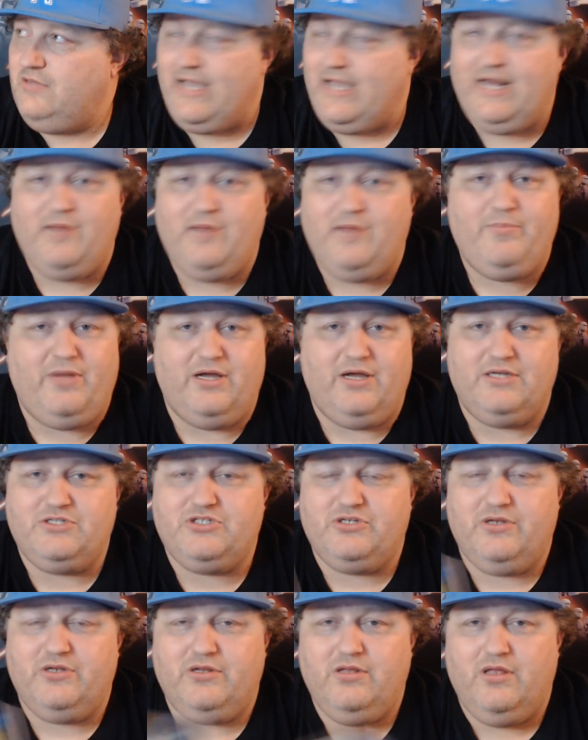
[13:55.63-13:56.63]

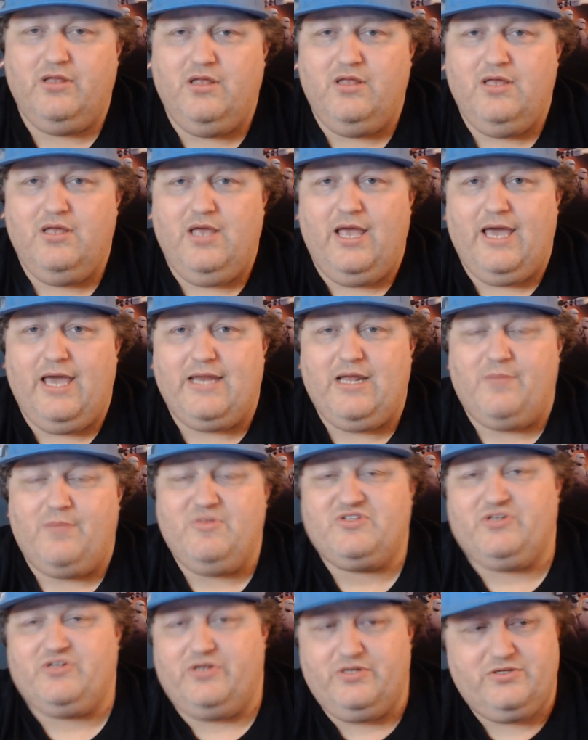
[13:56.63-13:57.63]
bunch, and I'm
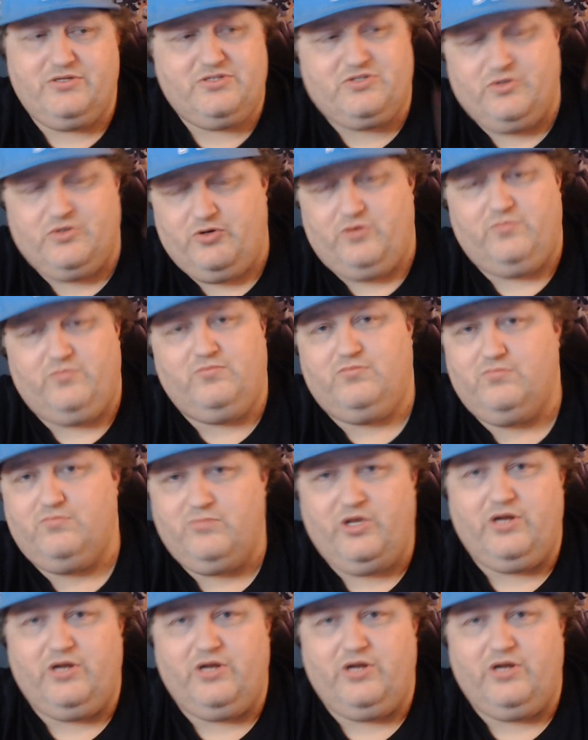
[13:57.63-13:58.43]
just gonna do them,